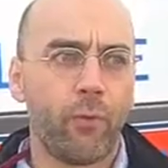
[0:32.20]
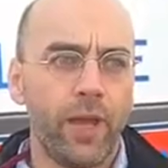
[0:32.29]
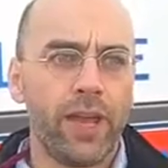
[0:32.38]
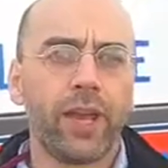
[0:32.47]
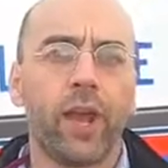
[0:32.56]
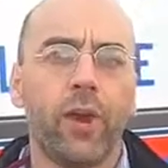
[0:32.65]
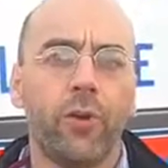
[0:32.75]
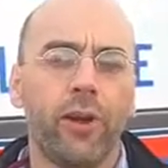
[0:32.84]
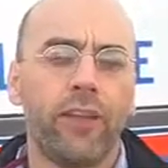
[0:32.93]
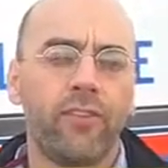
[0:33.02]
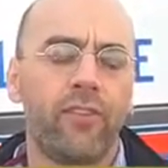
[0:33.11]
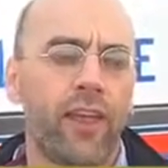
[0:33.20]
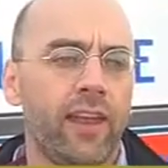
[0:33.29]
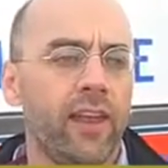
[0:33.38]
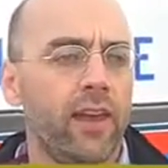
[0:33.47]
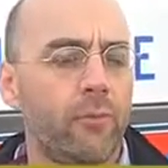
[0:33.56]
a week ago and
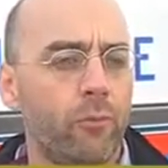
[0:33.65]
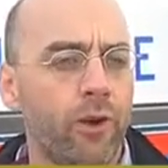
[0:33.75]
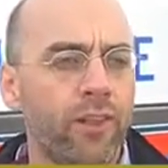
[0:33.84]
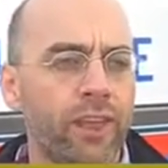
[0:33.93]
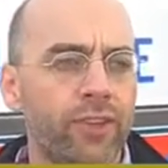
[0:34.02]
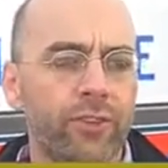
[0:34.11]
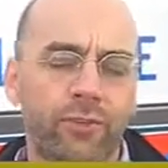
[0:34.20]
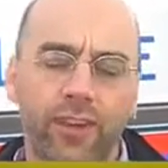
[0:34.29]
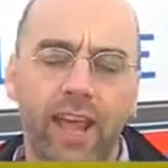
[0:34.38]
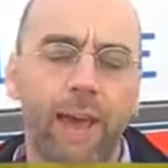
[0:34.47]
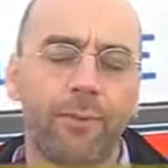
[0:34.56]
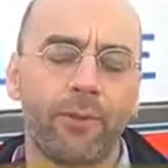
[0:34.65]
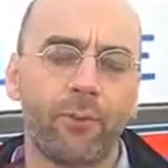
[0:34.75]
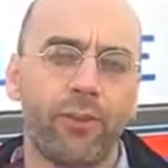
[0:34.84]
said one of the issues that happens